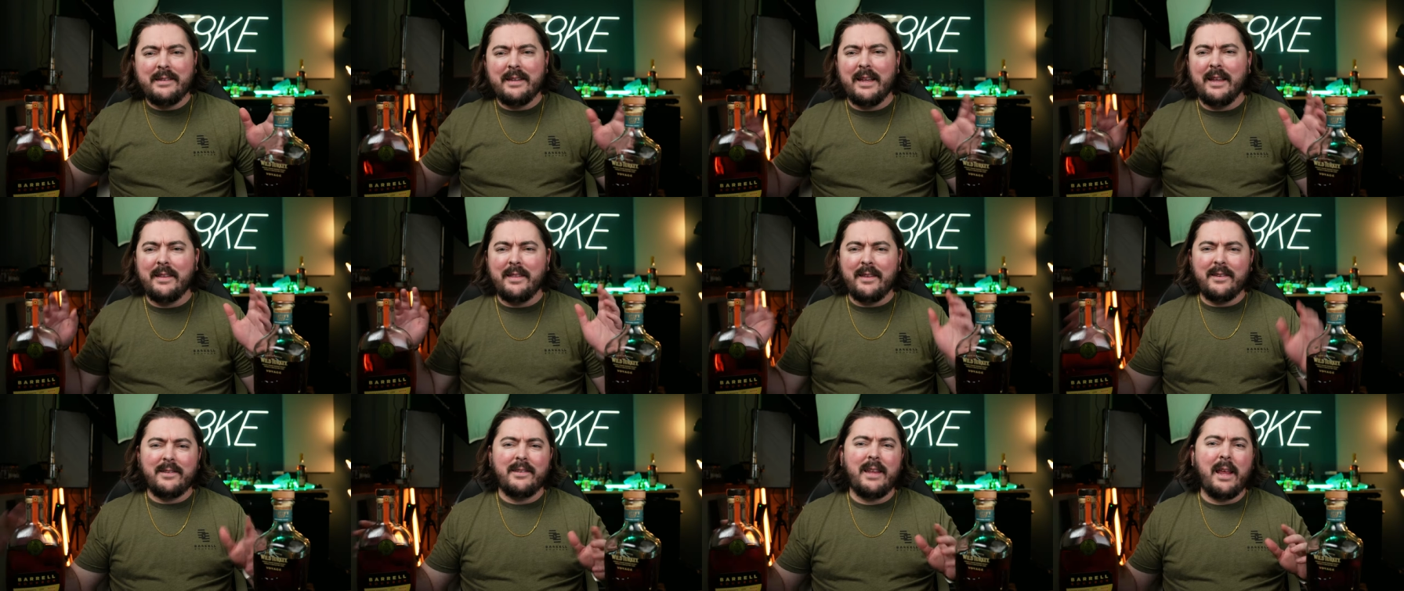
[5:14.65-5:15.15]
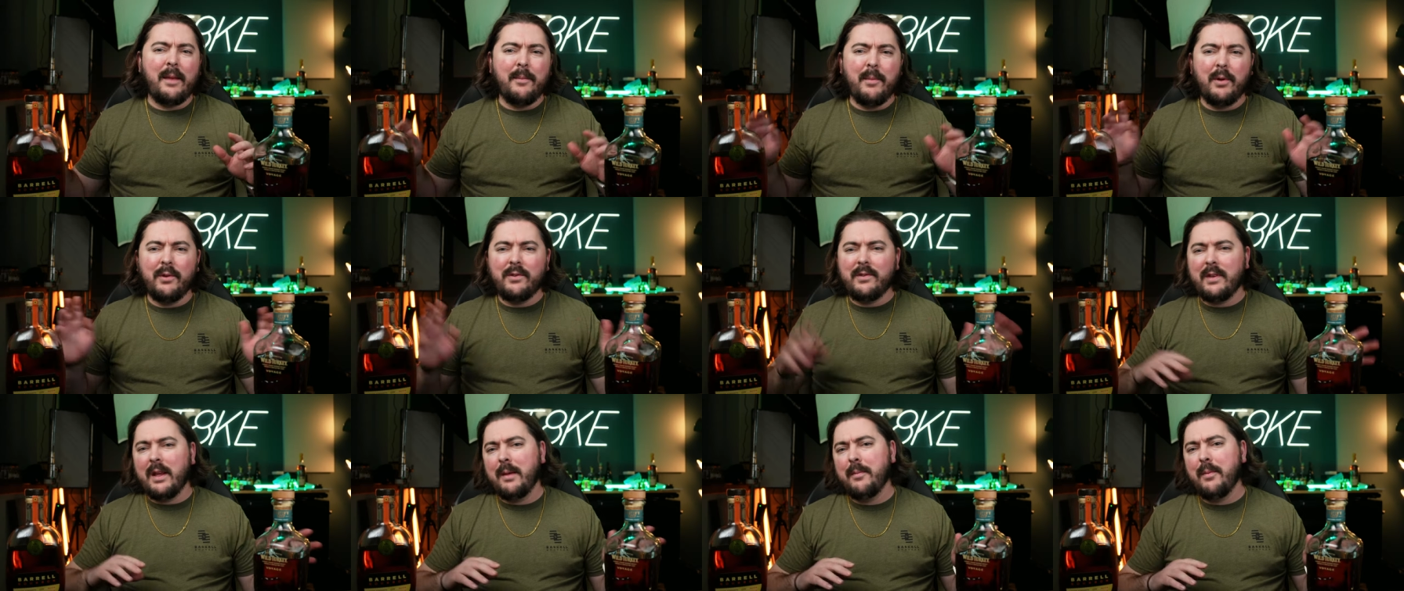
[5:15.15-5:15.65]
to get the same
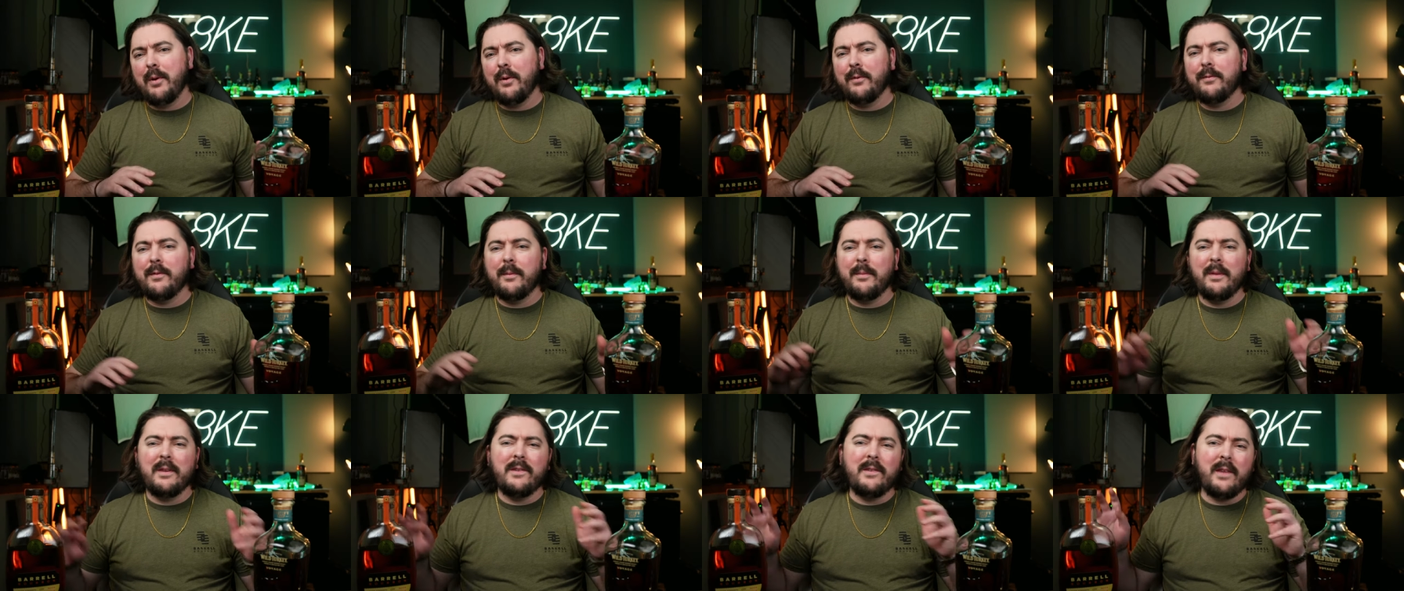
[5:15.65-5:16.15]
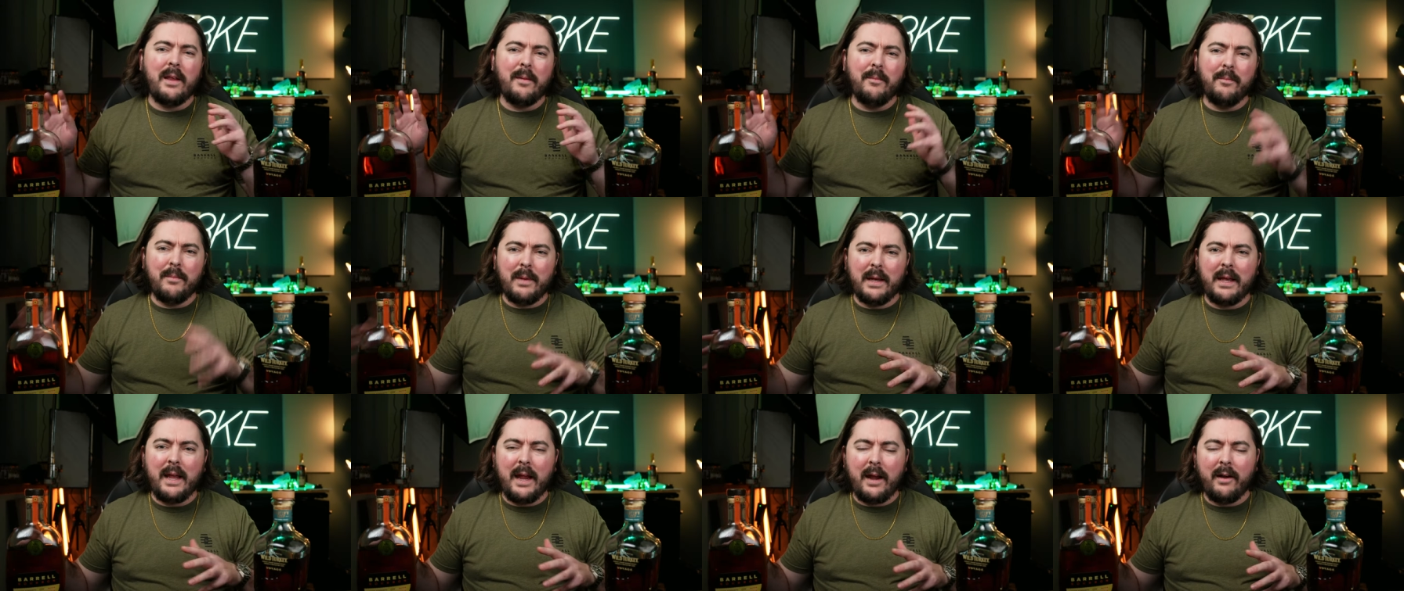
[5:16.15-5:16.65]
old same old from the same
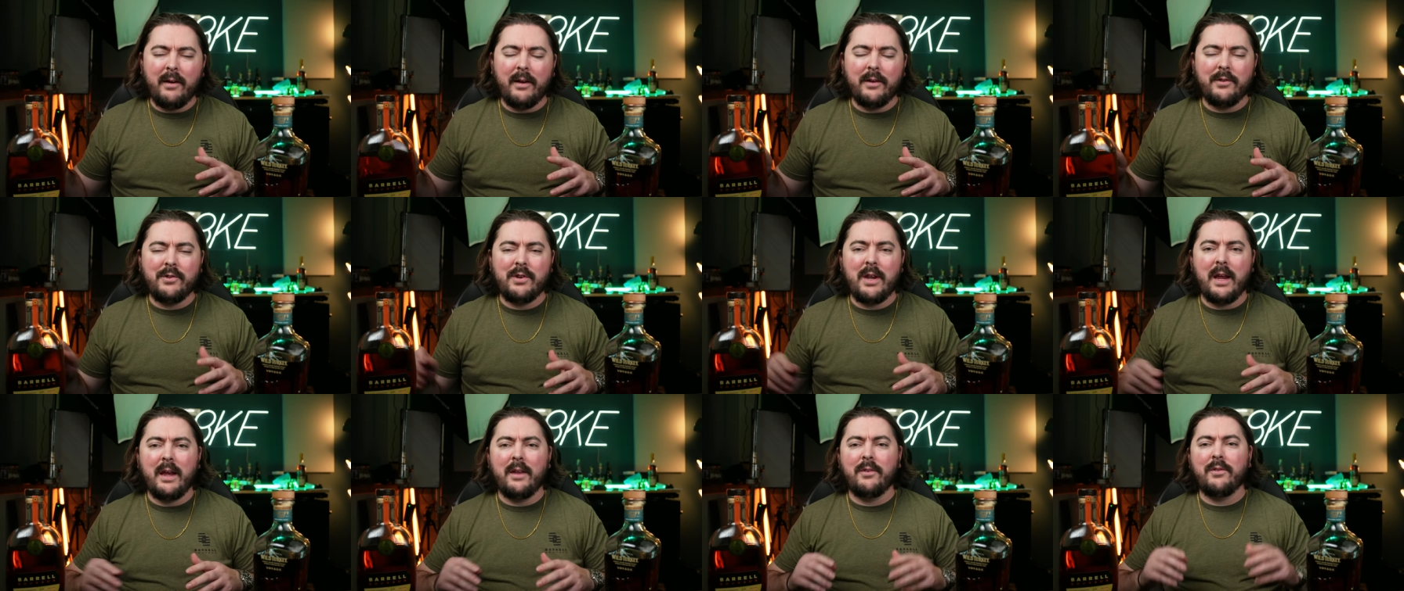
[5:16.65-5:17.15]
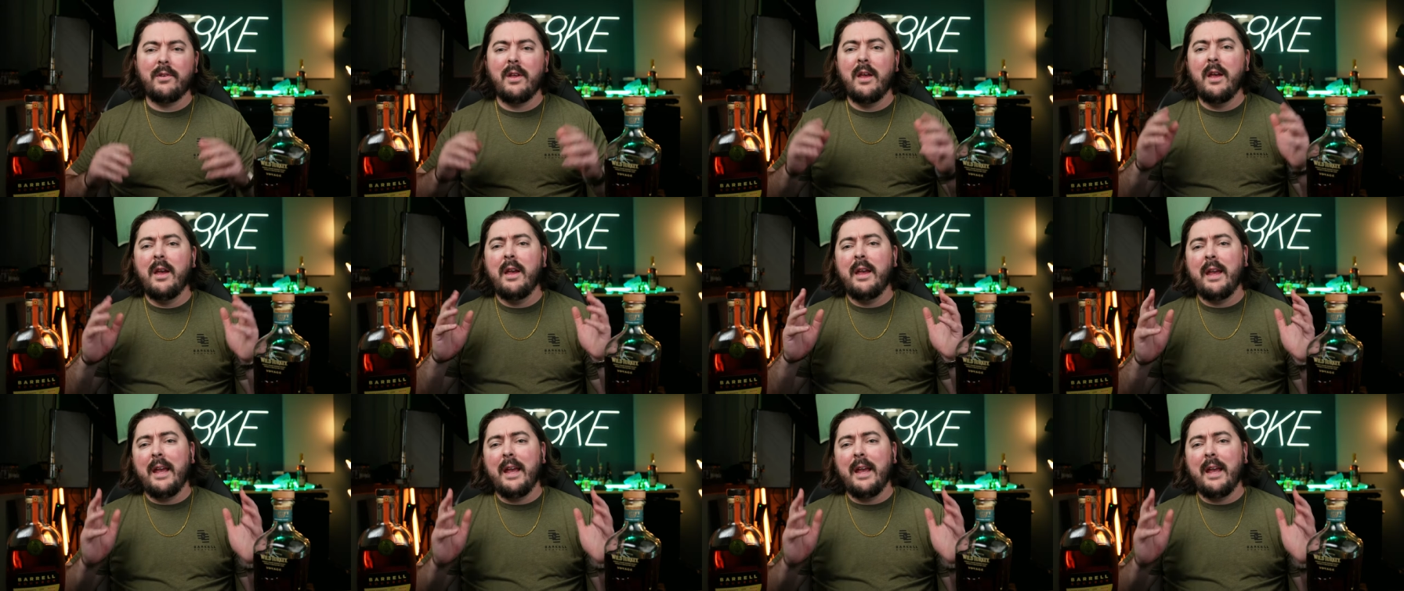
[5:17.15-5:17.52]
big heritage guys,